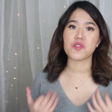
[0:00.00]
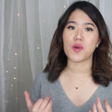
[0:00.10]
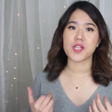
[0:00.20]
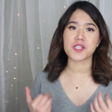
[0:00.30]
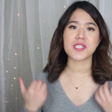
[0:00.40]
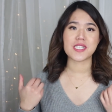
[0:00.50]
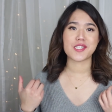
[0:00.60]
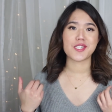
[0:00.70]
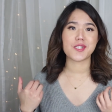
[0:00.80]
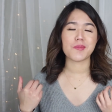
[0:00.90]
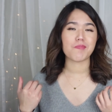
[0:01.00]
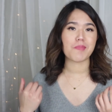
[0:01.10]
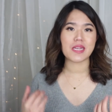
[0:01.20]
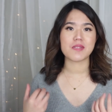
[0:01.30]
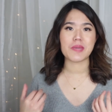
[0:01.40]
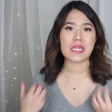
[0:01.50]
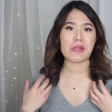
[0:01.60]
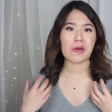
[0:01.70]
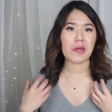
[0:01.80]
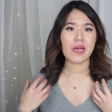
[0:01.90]
sweaters, it just makes me
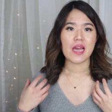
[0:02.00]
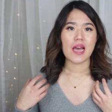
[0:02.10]
look